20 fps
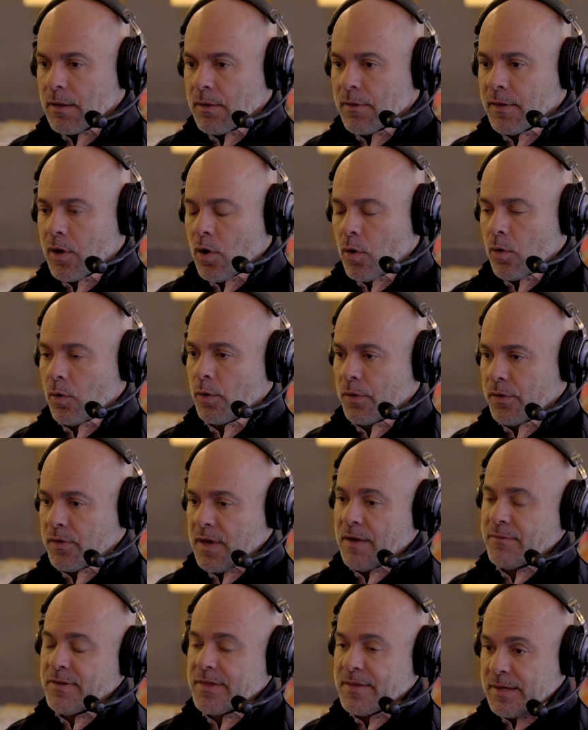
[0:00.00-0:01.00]
The goal is
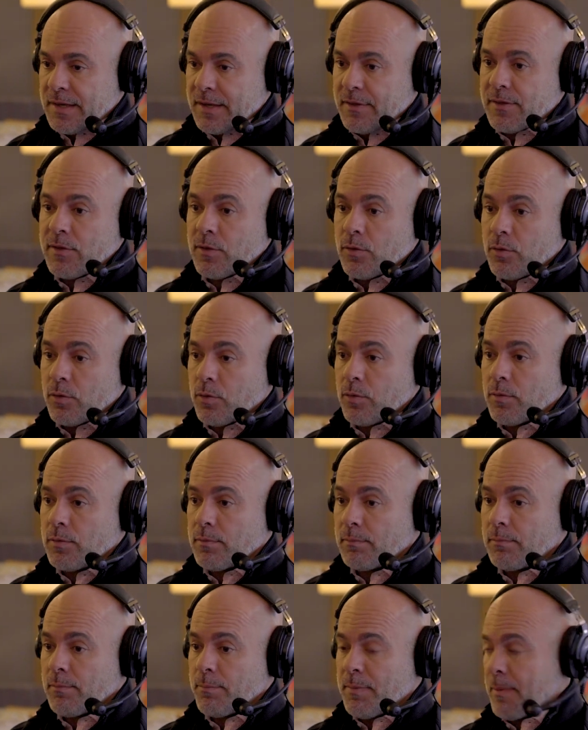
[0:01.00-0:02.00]
obviously to
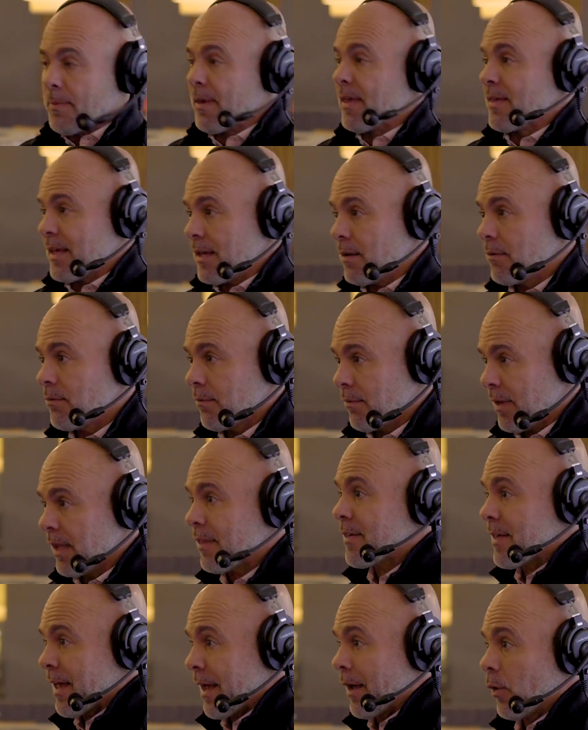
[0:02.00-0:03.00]
be busy,
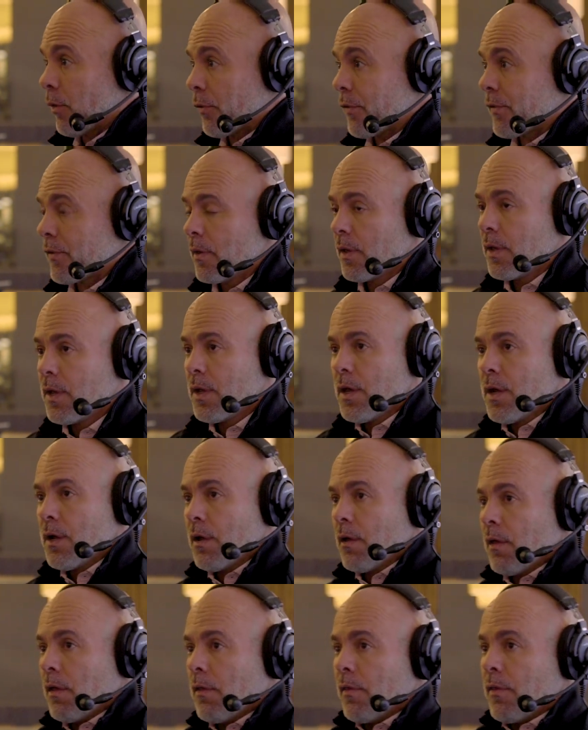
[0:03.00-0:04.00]
get sales. Yeah.
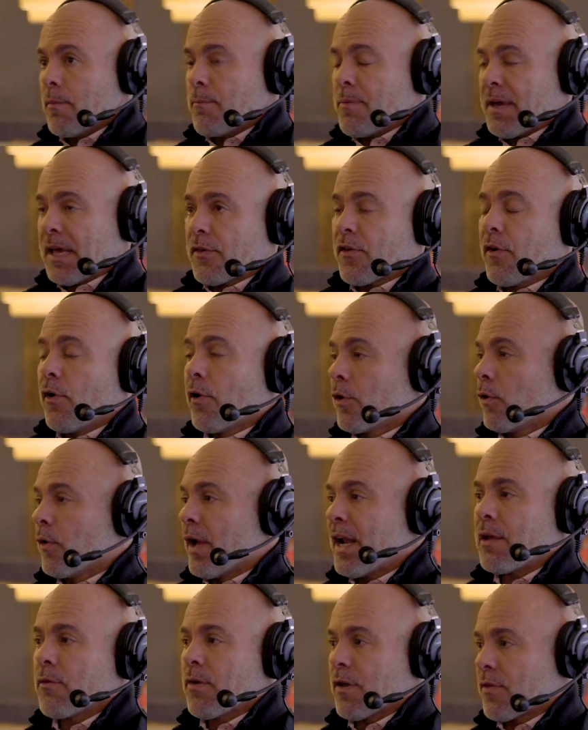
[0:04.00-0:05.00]
The biggest hurdle
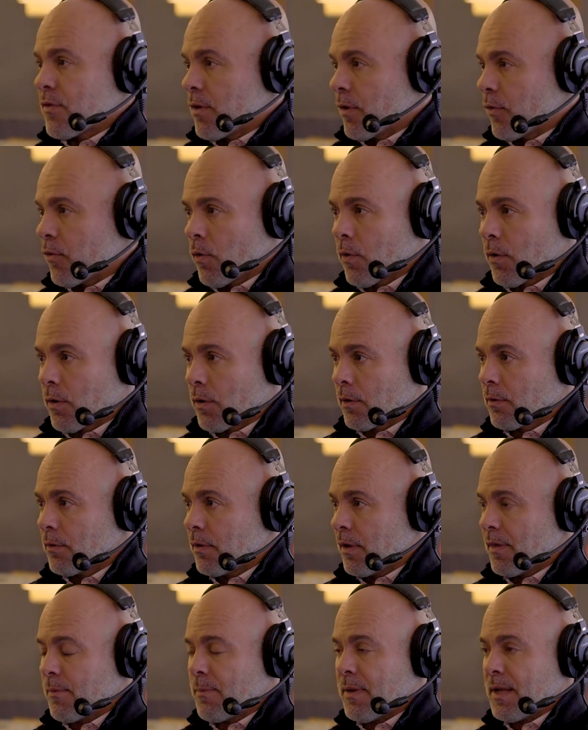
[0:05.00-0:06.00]
any restaurateur
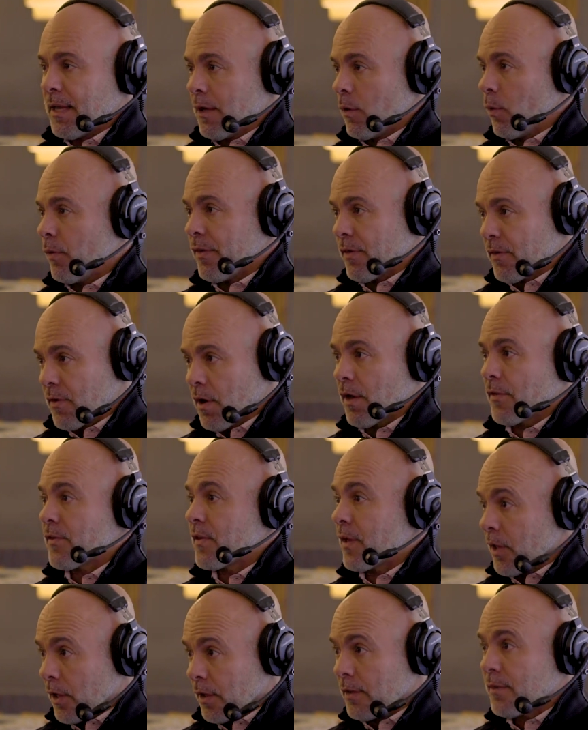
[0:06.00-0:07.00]
has been dealing with is
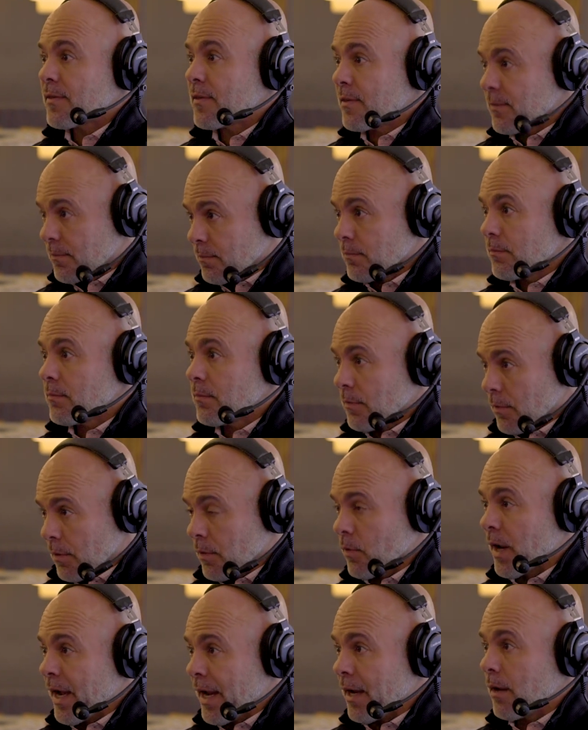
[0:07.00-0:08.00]
cost of goods. Yeah, that's
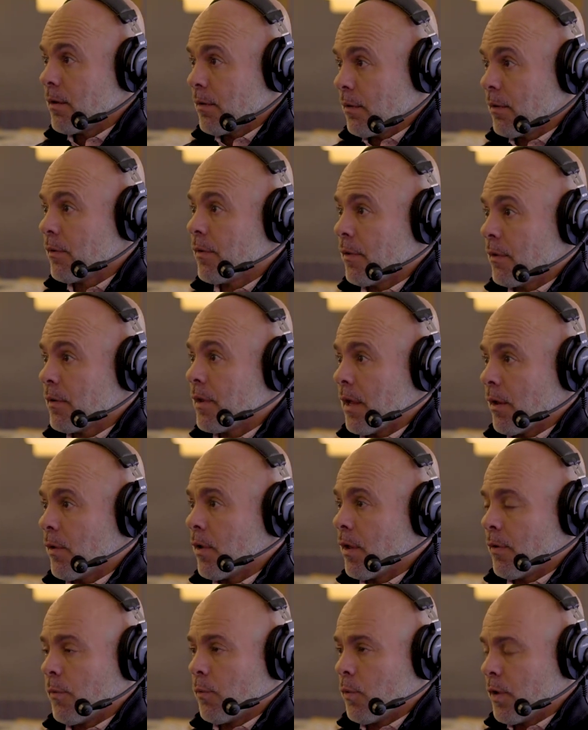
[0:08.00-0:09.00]
right? kind of where I'm going with it,
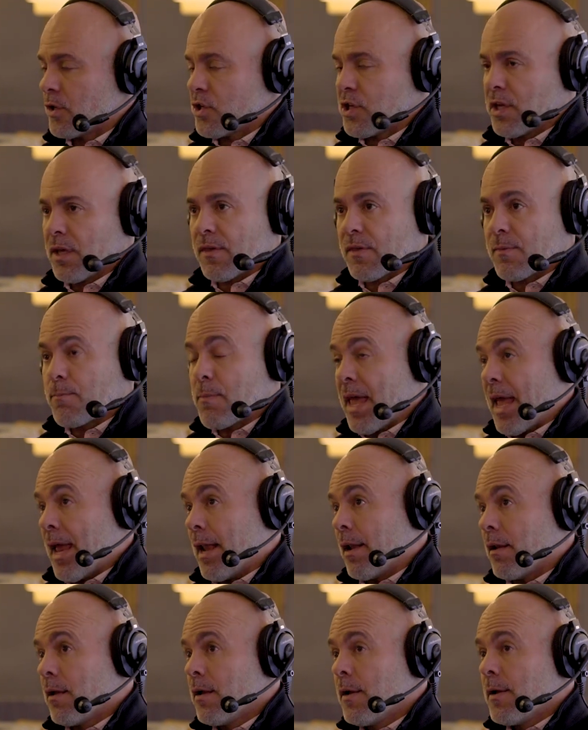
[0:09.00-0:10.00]
this. It, which has
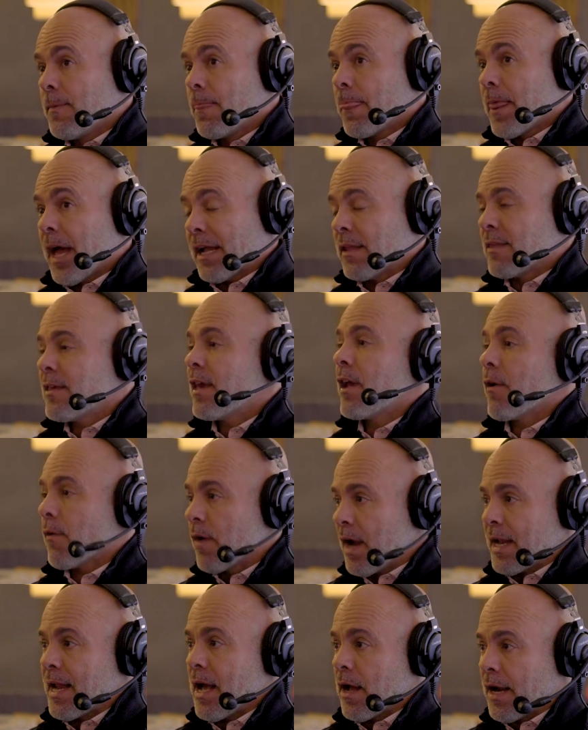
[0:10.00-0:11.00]
been, I can tell you
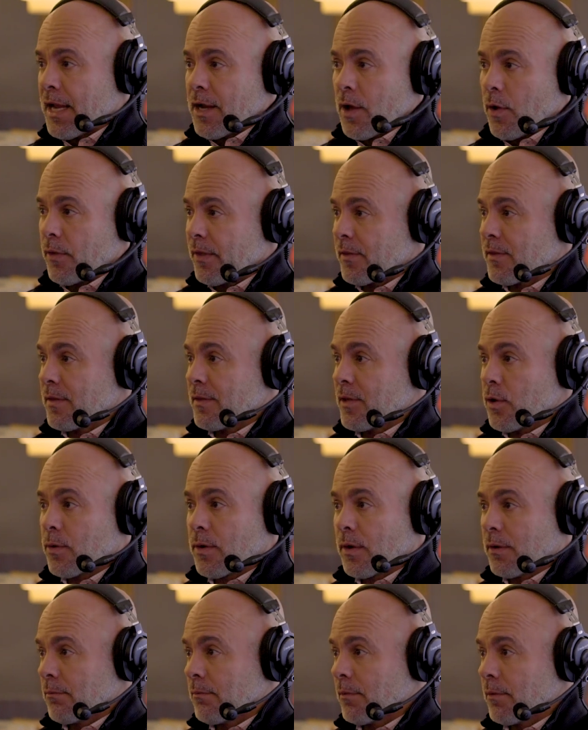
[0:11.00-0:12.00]
right now, and I know this, and you
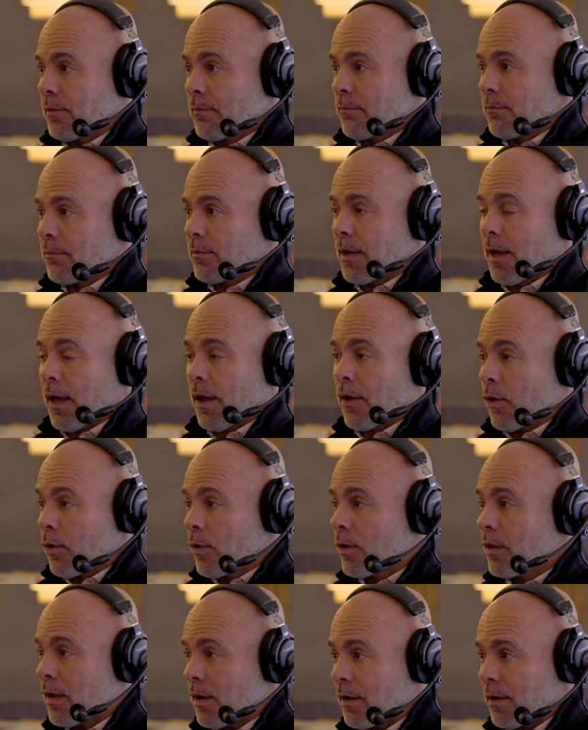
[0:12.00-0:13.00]
can, you can
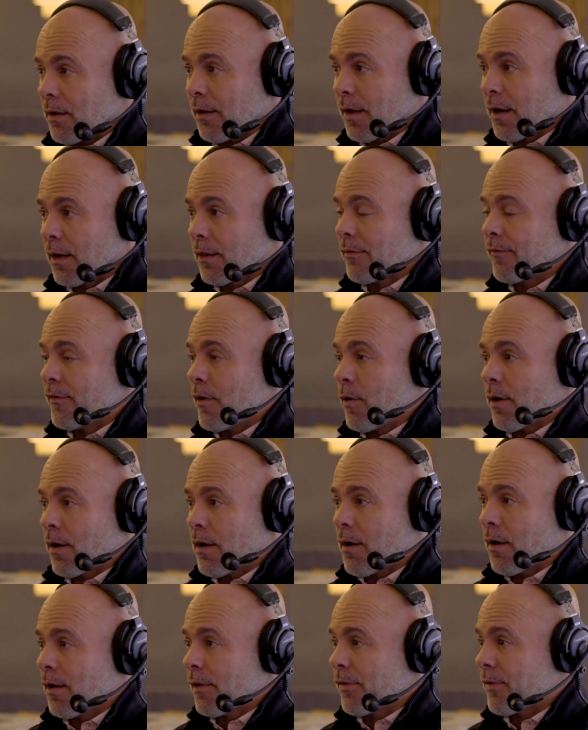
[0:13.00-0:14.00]
Google it. You can get on the phone and
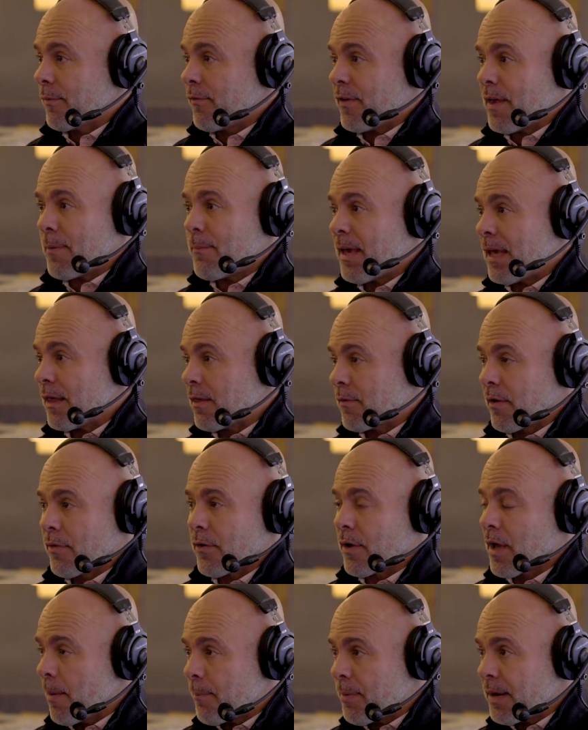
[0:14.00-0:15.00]
call some V Ps of
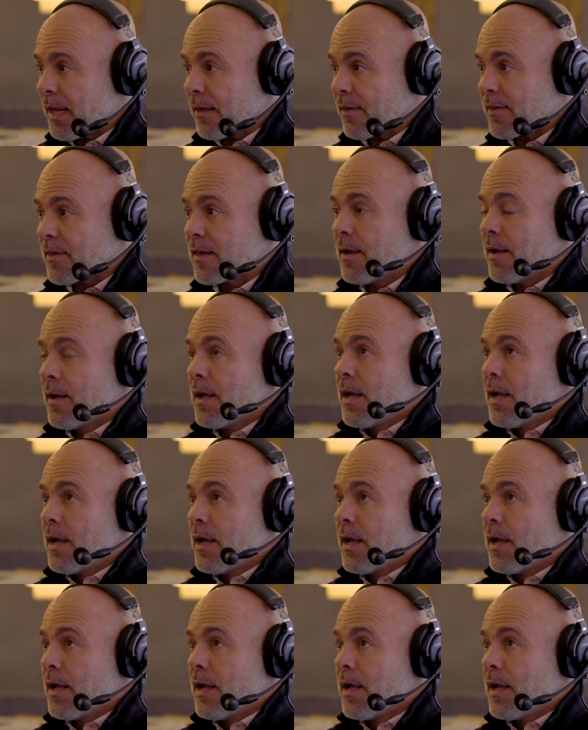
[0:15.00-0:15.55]
other companies.